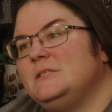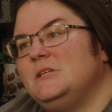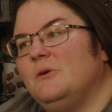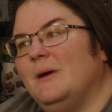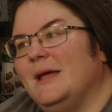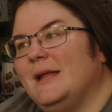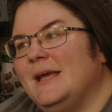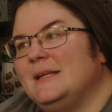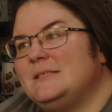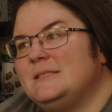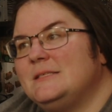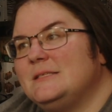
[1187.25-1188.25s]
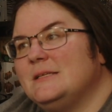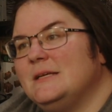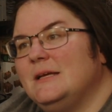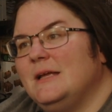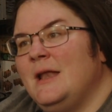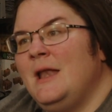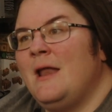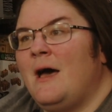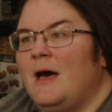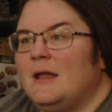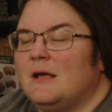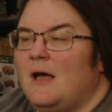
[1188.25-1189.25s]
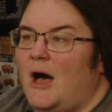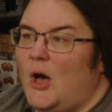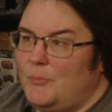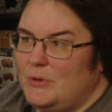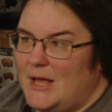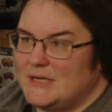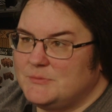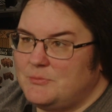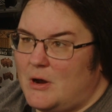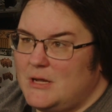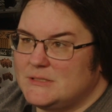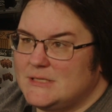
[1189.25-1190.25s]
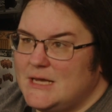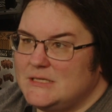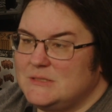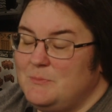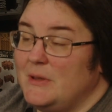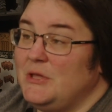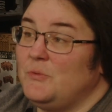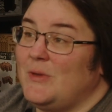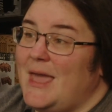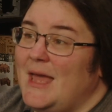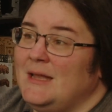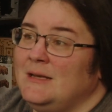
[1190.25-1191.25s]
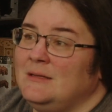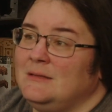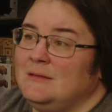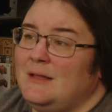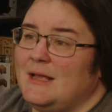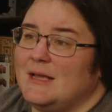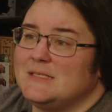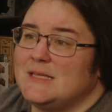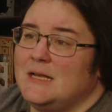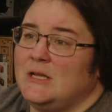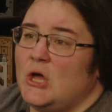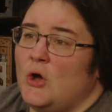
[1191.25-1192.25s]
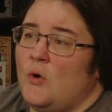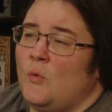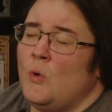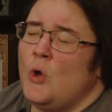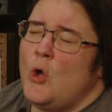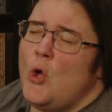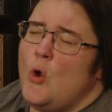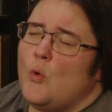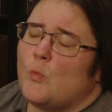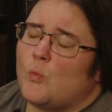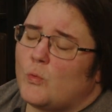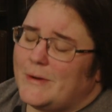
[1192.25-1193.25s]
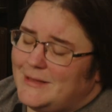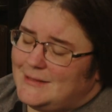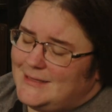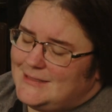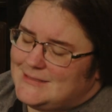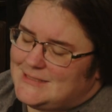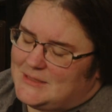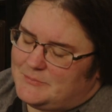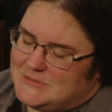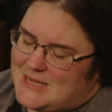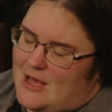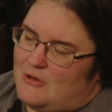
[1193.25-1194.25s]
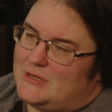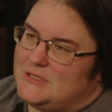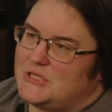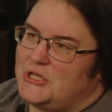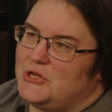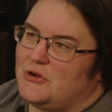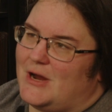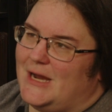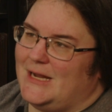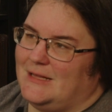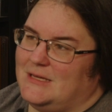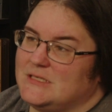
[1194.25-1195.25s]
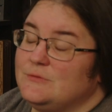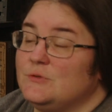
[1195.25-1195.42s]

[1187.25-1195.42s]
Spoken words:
to it. It's not a complex process, but you can, like I said, go really deep down into curating this.